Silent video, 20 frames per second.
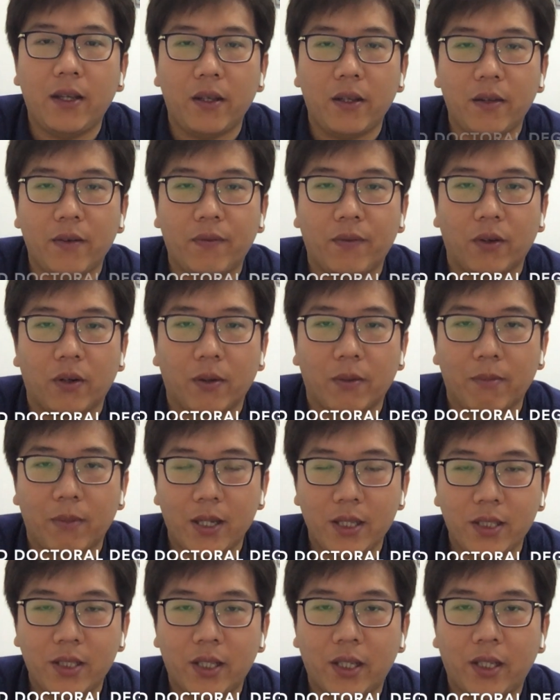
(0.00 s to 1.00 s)
For
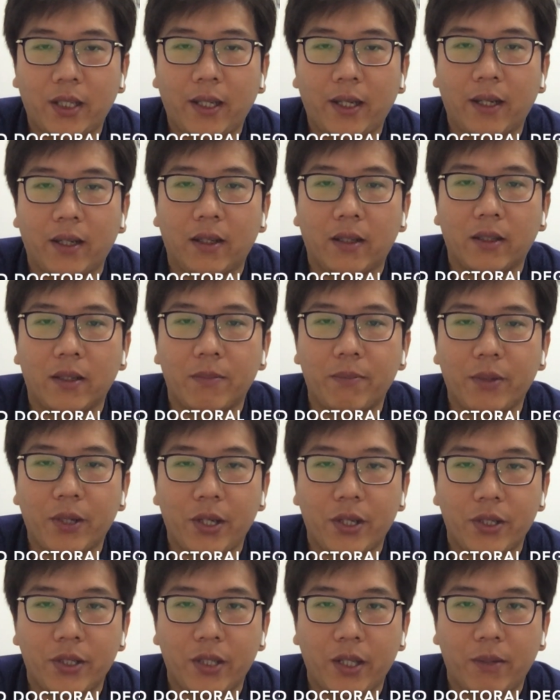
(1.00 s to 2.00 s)
master and
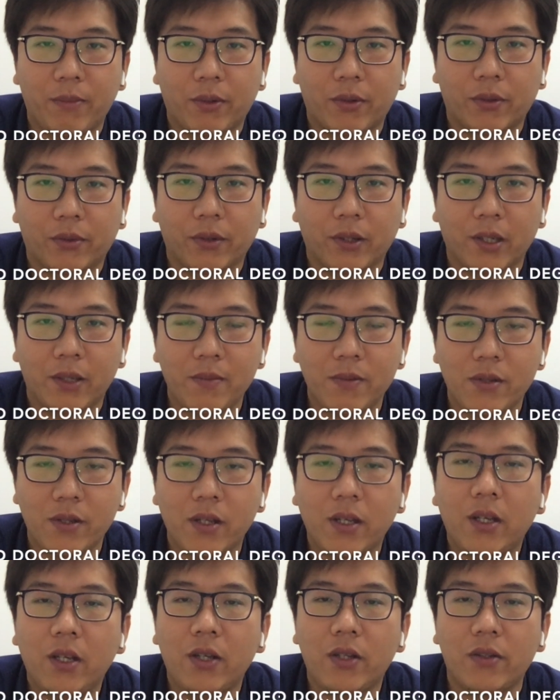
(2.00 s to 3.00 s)
PhD programs,
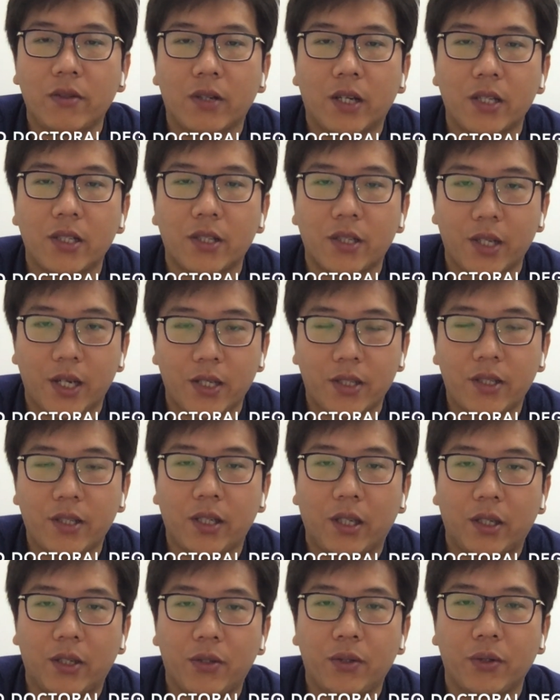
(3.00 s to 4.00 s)
you are
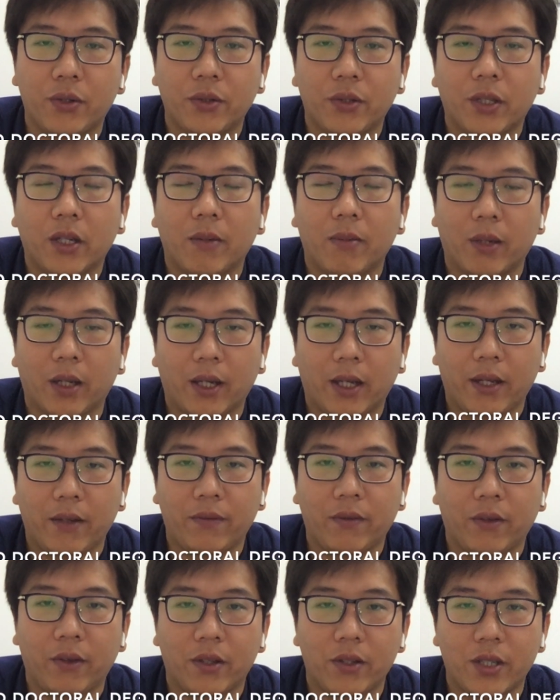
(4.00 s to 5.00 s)
suggested to apply
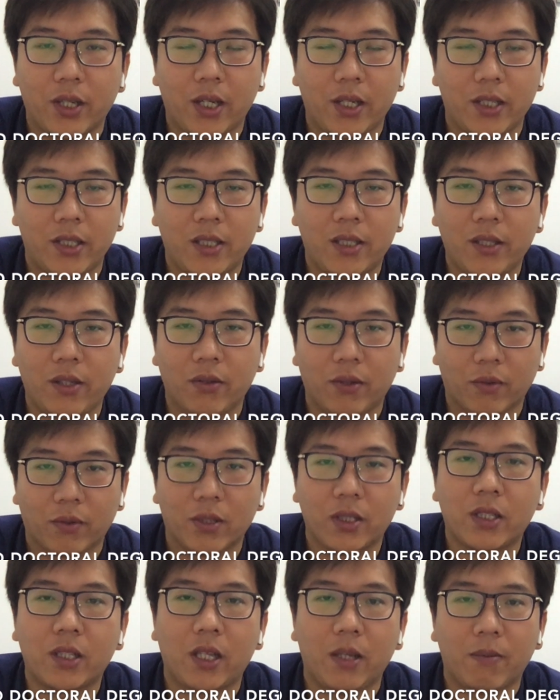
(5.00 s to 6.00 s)
for the Chinese
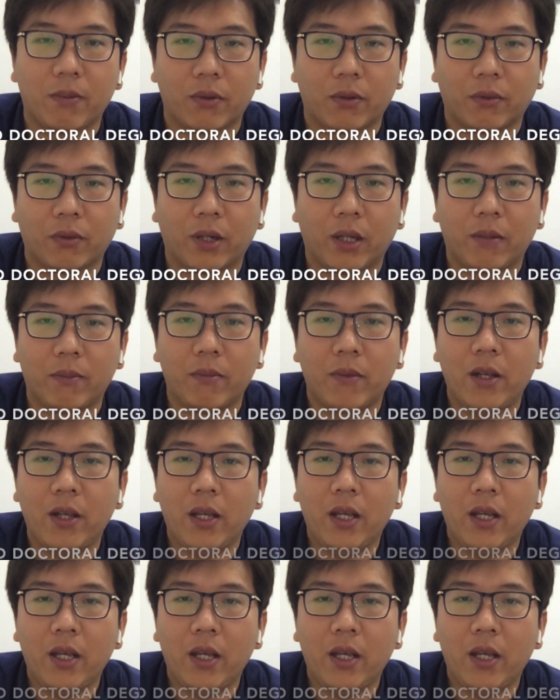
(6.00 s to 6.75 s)
university program,